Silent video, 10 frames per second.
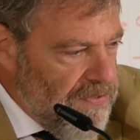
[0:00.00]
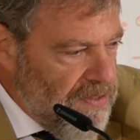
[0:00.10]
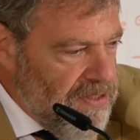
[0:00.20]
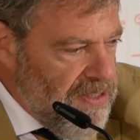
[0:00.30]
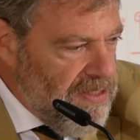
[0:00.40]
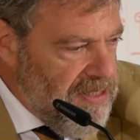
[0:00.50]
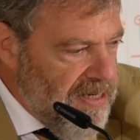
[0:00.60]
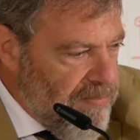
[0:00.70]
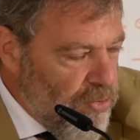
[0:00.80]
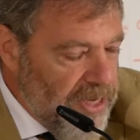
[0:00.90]
the
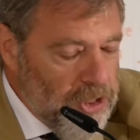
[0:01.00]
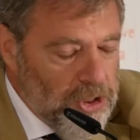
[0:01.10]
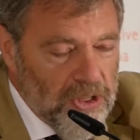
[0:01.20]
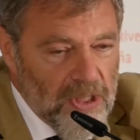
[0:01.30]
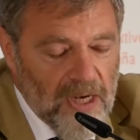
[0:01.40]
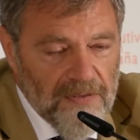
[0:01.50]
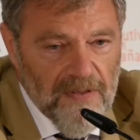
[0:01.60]
deliberation on